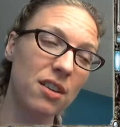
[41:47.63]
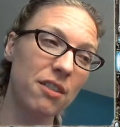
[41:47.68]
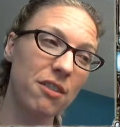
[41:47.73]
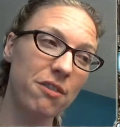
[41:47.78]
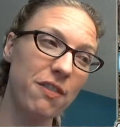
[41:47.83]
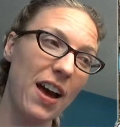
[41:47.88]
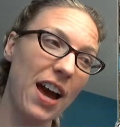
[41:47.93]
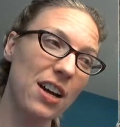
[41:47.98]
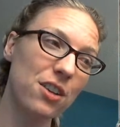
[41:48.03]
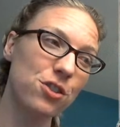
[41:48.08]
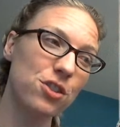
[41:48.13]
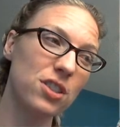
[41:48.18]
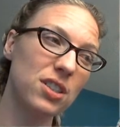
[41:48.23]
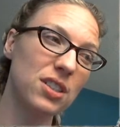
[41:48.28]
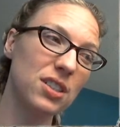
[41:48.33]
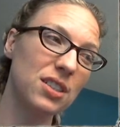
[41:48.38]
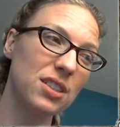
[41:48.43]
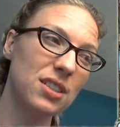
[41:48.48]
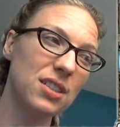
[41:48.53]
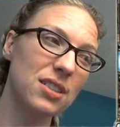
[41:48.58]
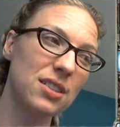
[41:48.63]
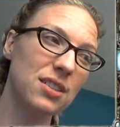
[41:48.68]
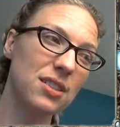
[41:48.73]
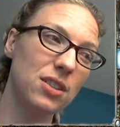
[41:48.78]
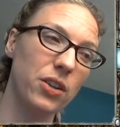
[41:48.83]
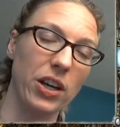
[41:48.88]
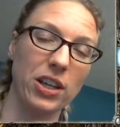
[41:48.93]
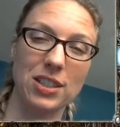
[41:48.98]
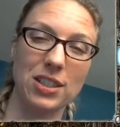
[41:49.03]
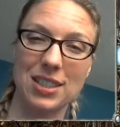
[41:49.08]
factions,
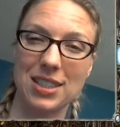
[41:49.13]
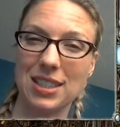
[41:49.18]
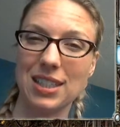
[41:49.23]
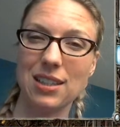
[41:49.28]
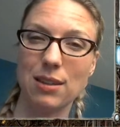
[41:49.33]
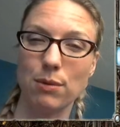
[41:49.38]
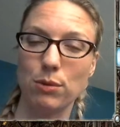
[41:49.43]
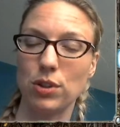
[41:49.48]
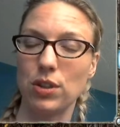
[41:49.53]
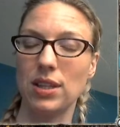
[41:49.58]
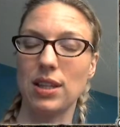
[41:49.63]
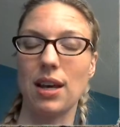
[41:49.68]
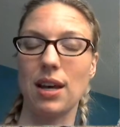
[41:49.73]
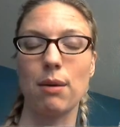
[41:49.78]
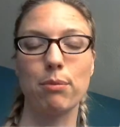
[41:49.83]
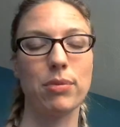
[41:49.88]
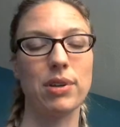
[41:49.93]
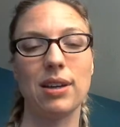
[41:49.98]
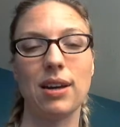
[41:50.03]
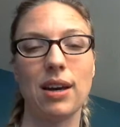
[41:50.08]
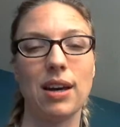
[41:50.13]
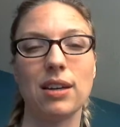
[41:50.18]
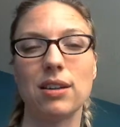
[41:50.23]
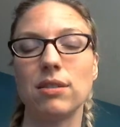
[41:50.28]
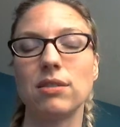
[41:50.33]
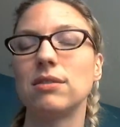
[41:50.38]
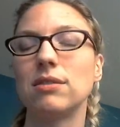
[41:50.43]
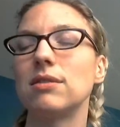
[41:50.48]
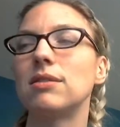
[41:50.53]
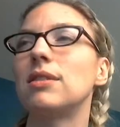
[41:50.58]
so I could see them doing that, but I
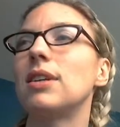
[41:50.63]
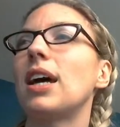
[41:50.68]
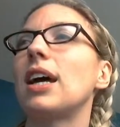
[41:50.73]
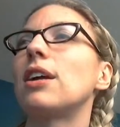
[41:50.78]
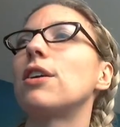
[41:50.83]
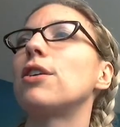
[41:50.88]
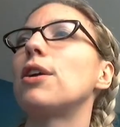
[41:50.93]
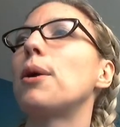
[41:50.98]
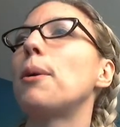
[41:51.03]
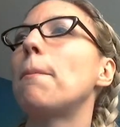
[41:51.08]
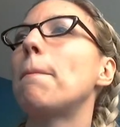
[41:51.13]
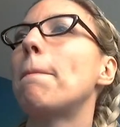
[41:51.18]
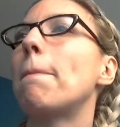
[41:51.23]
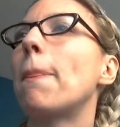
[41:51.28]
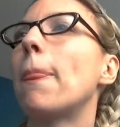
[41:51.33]
don't know.